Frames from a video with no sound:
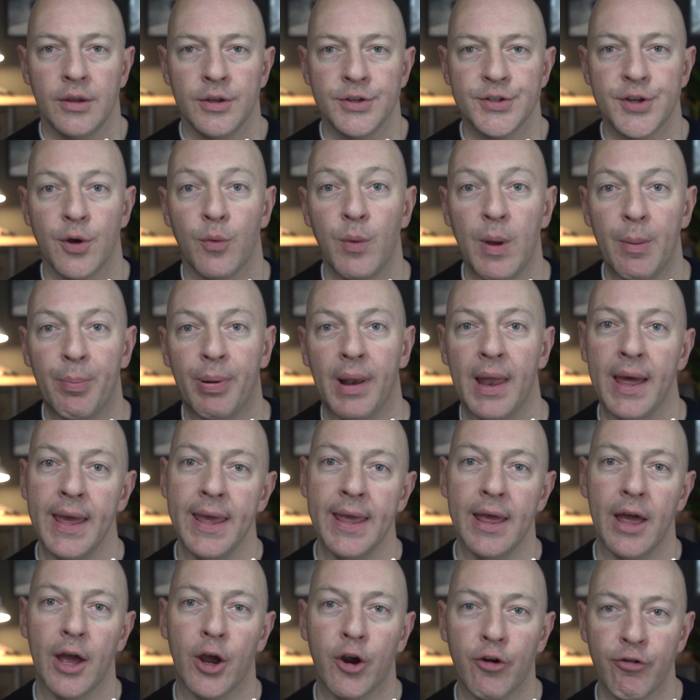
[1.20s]
So we
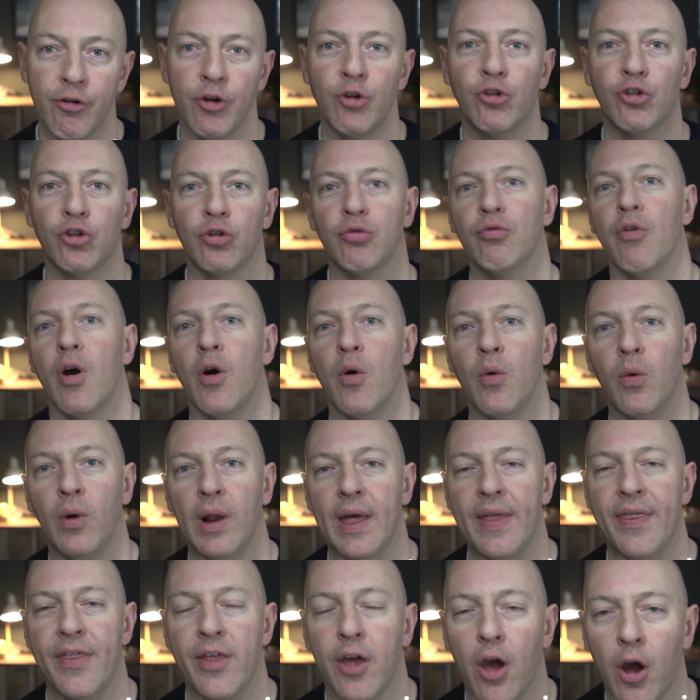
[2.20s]
play a crucial role
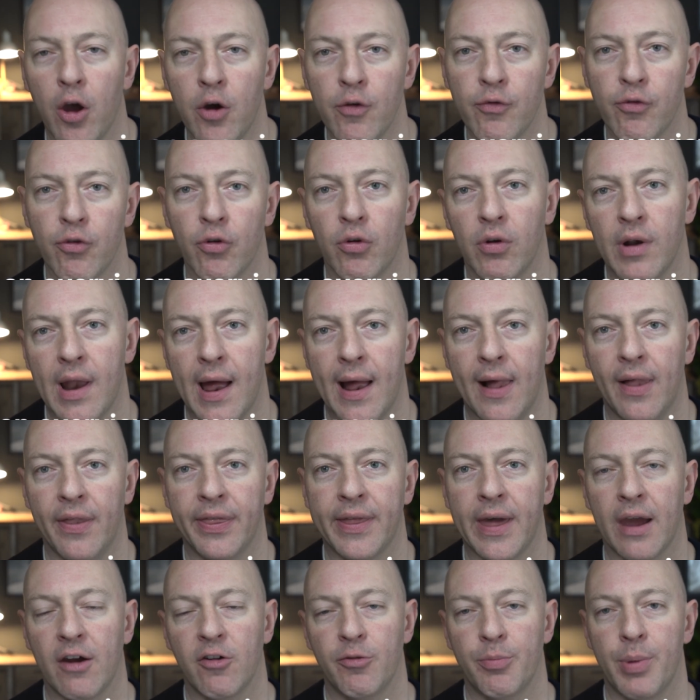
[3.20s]
in the overall
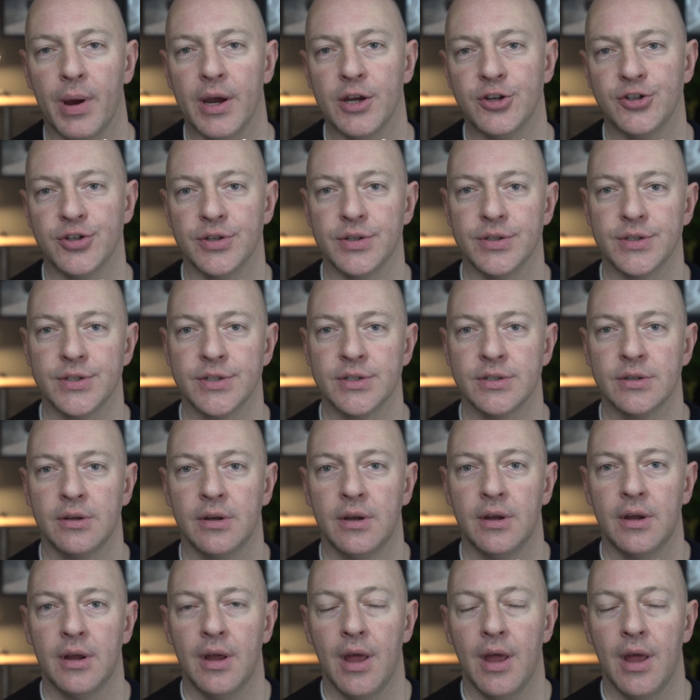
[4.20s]
healthcare of patients